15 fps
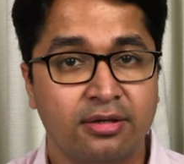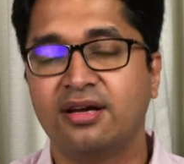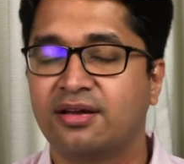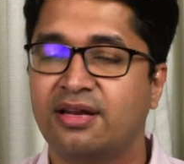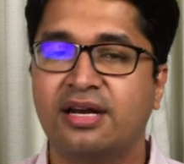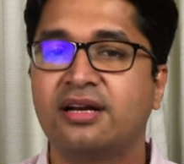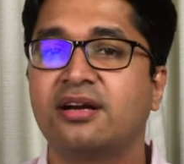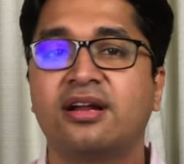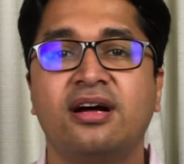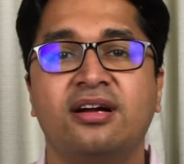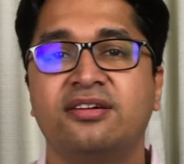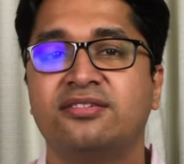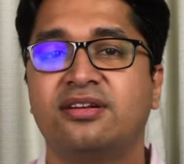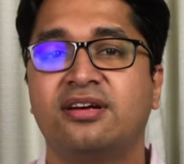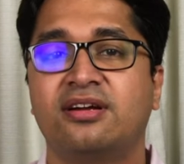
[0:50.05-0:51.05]
Credit
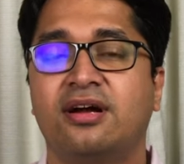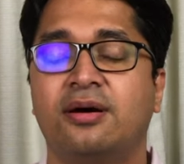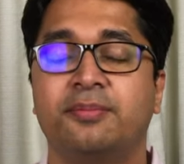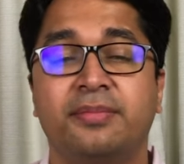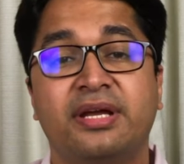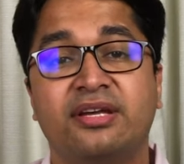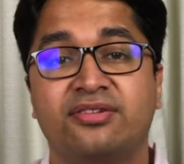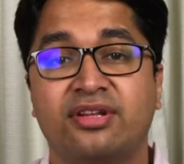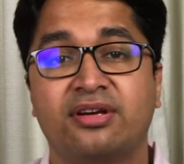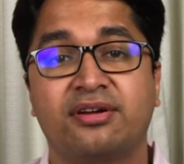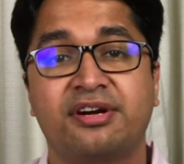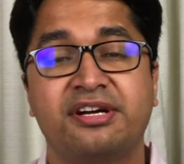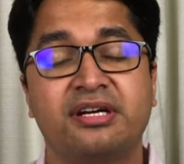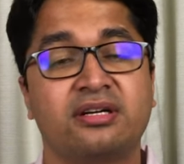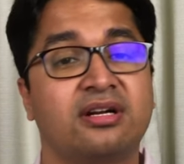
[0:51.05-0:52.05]
cards are amazing.
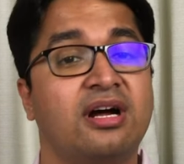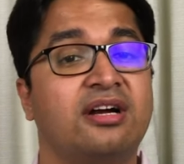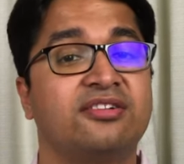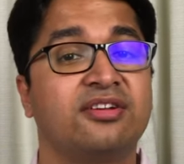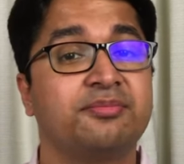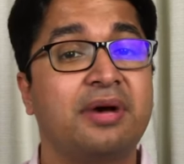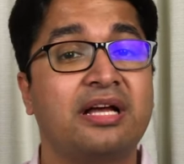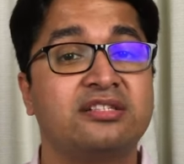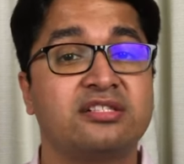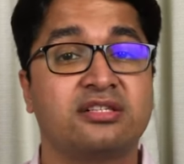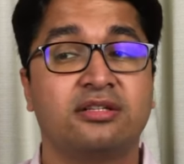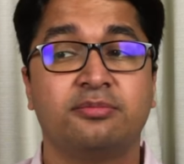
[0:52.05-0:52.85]
Credit cards are magical,